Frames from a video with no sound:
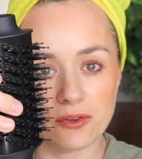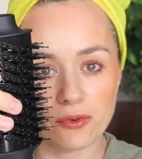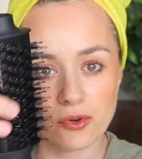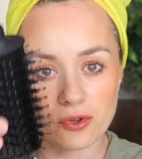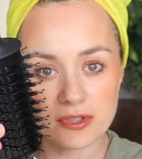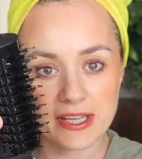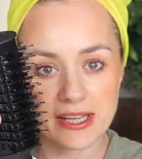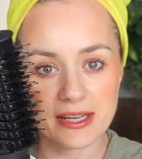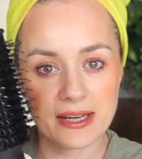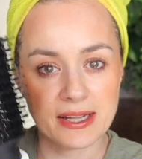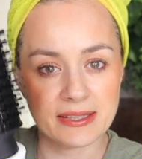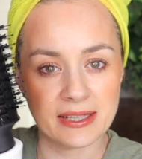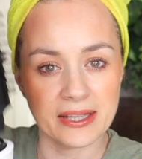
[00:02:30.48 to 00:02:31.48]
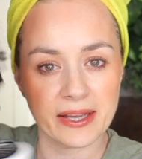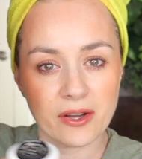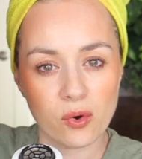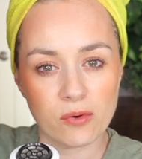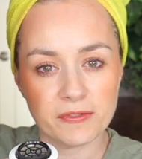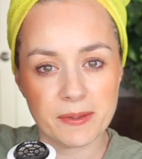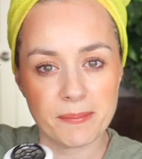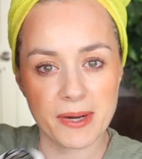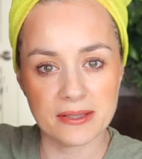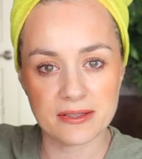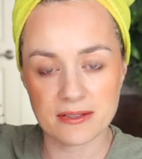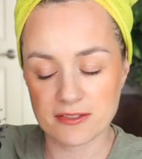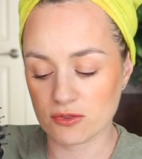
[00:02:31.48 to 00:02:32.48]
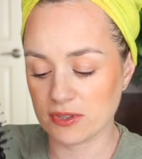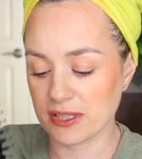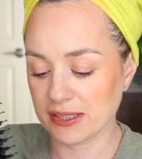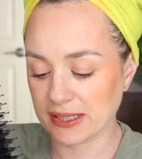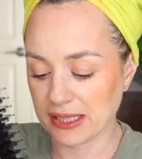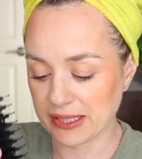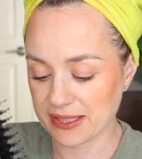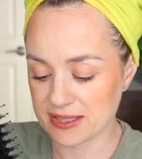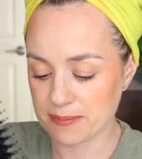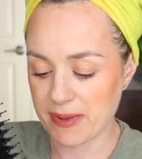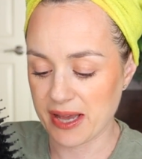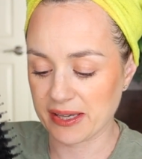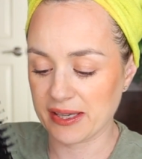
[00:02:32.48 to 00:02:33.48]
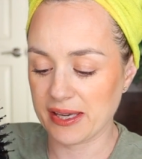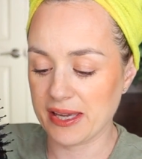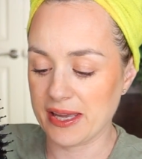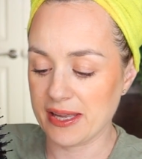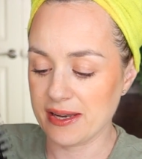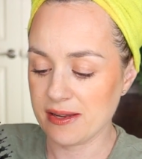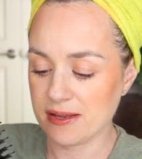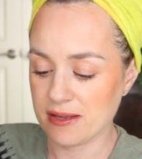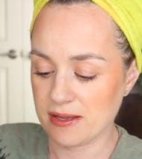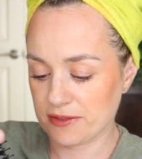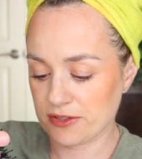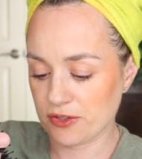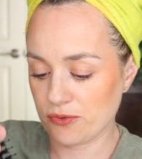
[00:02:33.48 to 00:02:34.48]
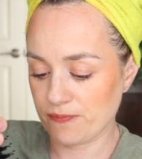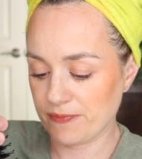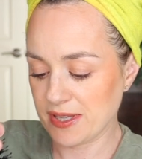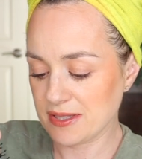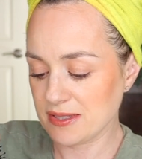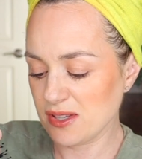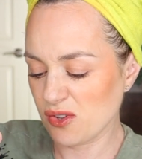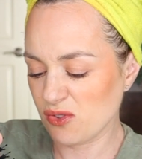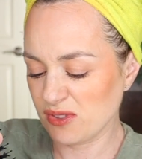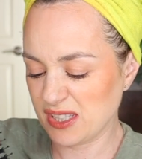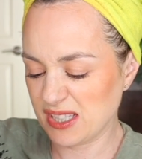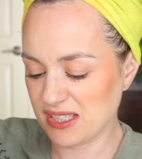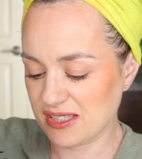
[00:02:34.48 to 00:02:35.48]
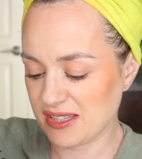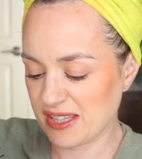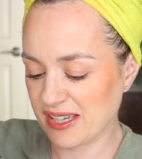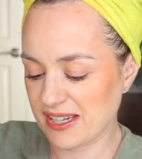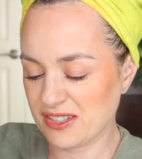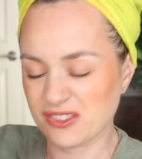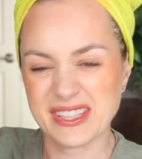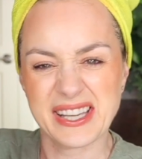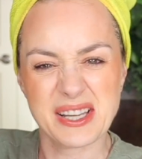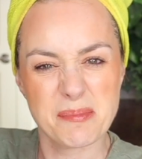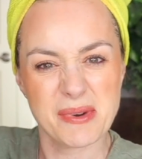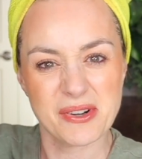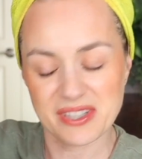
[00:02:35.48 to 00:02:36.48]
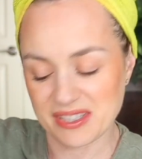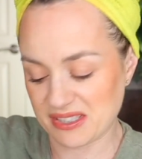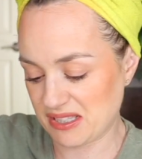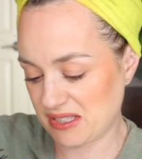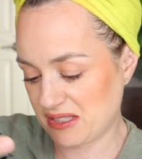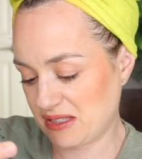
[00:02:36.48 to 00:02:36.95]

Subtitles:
rotate it, and then let go of the button so that it clicks back in. So that's the only thing I don't like about it.